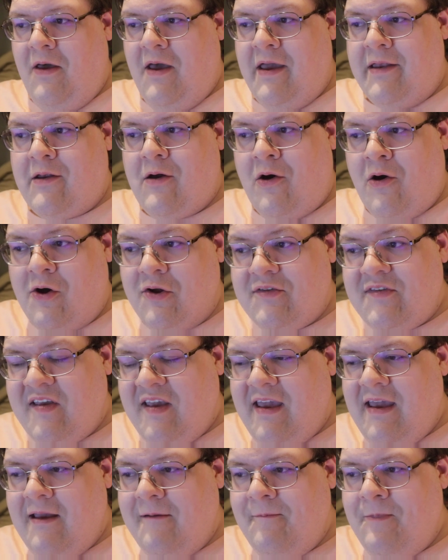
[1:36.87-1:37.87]
an all
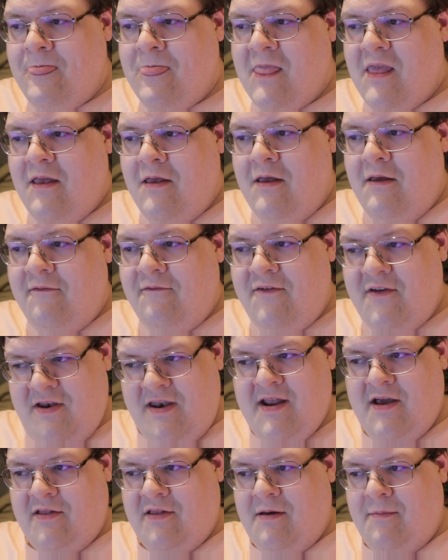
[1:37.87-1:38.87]
team?
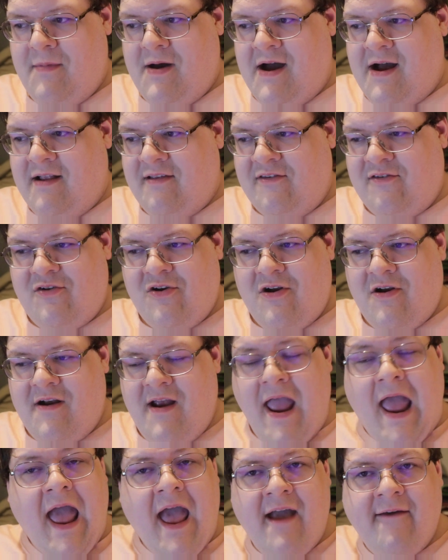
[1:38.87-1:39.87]
Vanilla
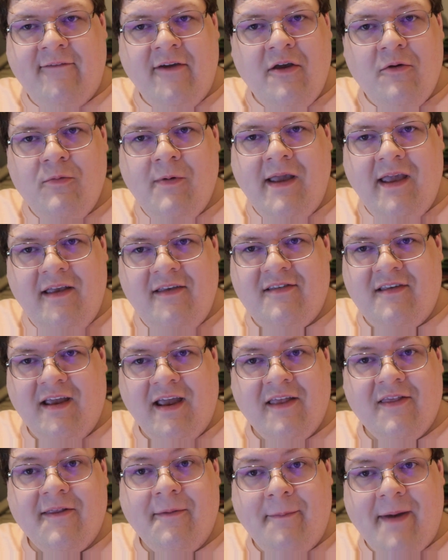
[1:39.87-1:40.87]
Monster, heavy
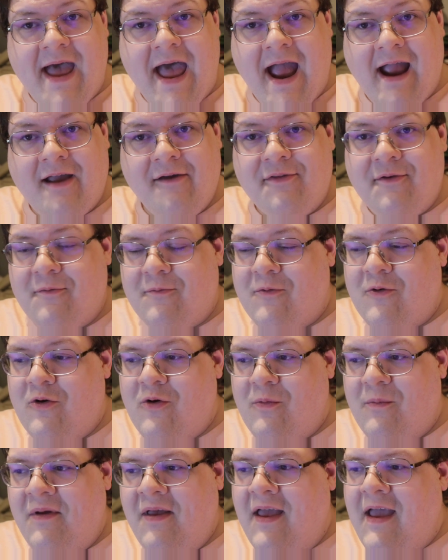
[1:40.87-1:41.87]
wheezing in the back of the
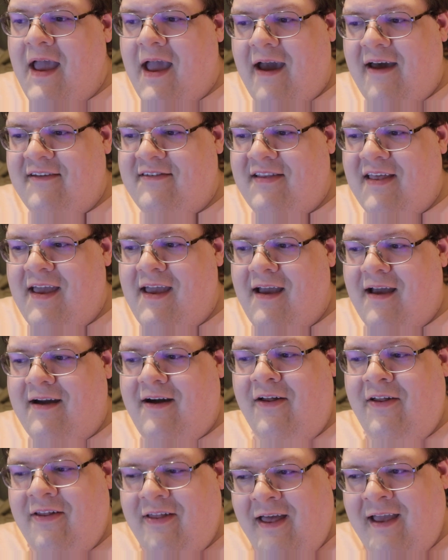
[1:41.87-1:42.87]
room as they
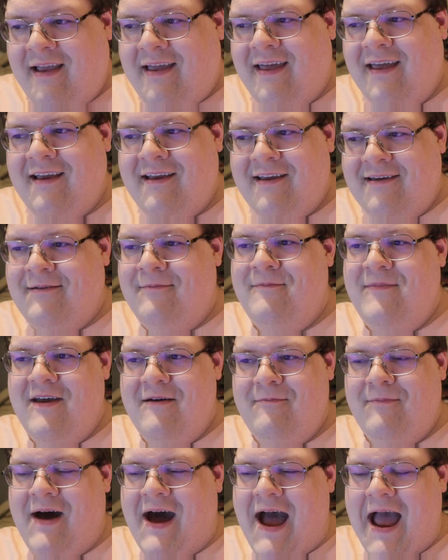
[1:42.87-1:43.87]
click
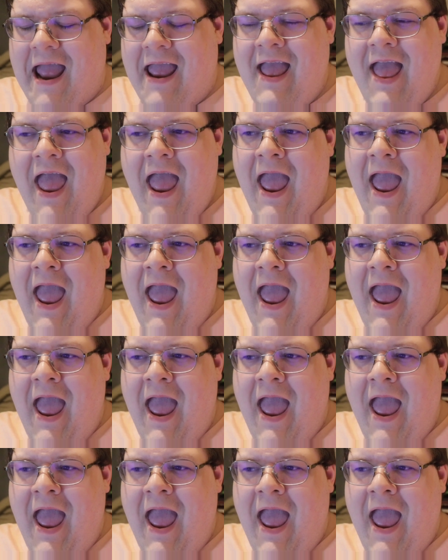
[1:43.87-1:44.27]
commit buy.